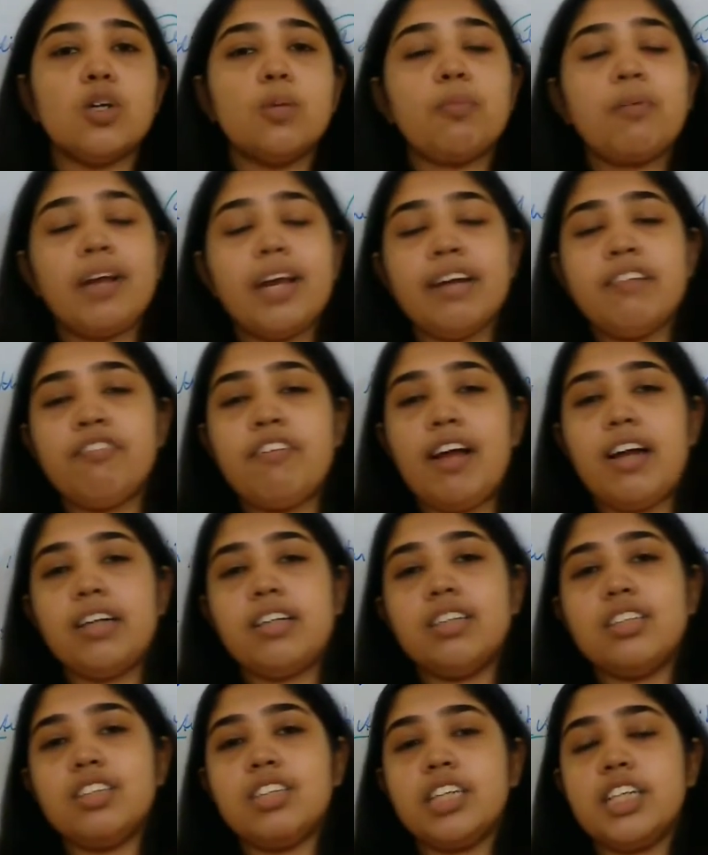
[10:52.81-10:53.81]

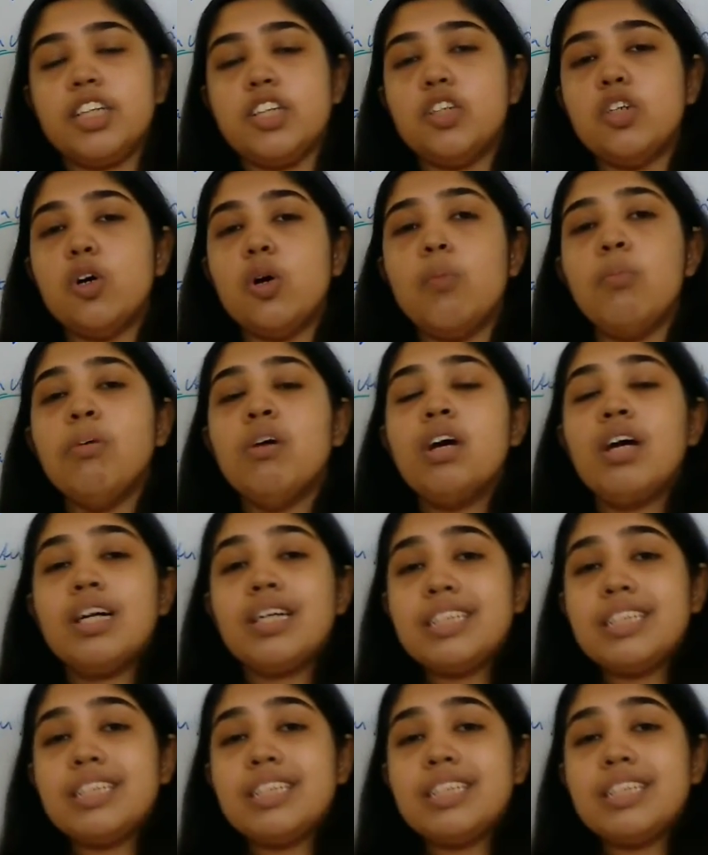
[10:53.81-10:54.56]
Klinefelter syndrome,